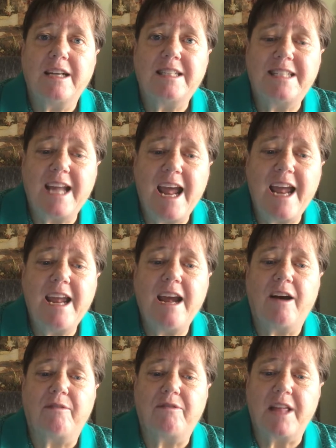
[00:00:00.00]
day
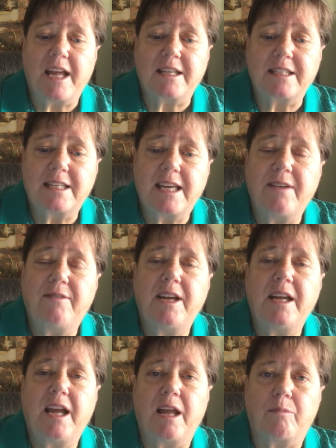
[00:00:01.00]
of
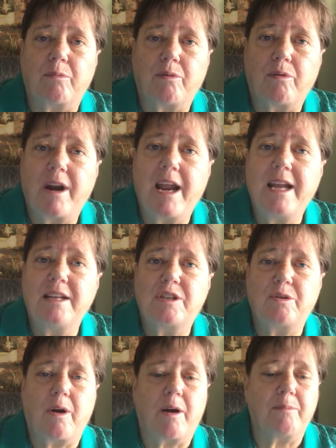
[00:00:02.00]
thanksgiving and praise
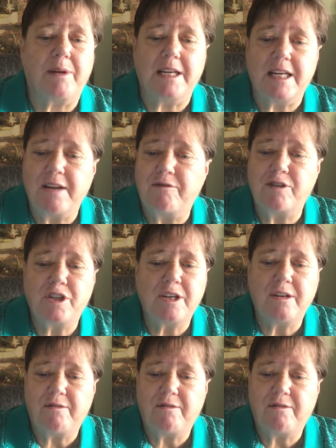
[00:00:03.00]
to our beneficent